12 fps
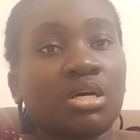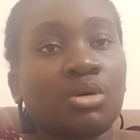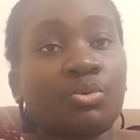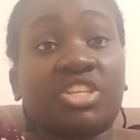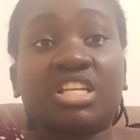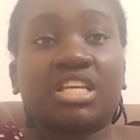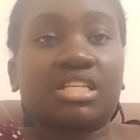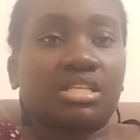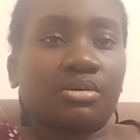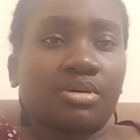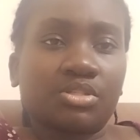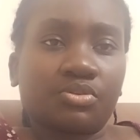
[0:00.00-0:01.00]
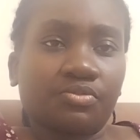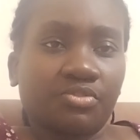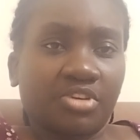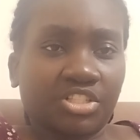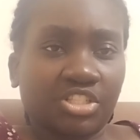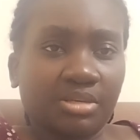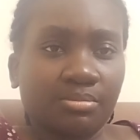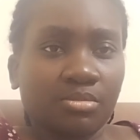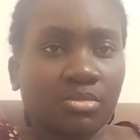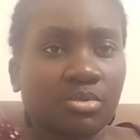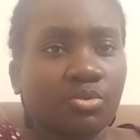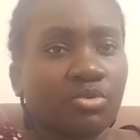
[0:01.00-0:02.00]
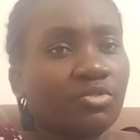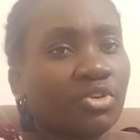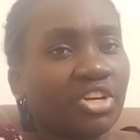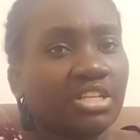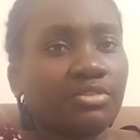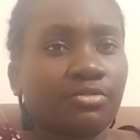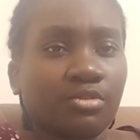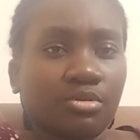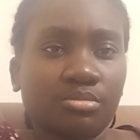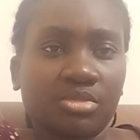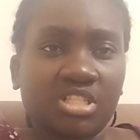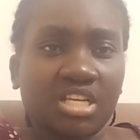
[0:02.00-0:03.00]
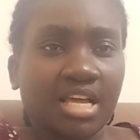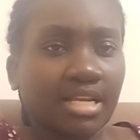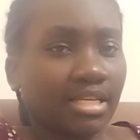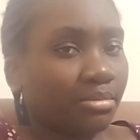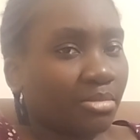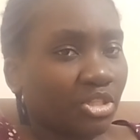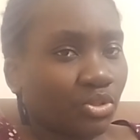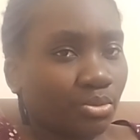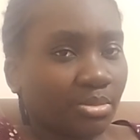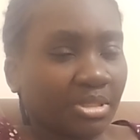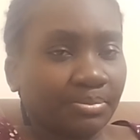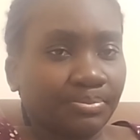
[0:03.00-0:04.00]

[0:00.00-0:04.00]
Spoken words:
within 8 hours of fracture, we've already formed an hematoma.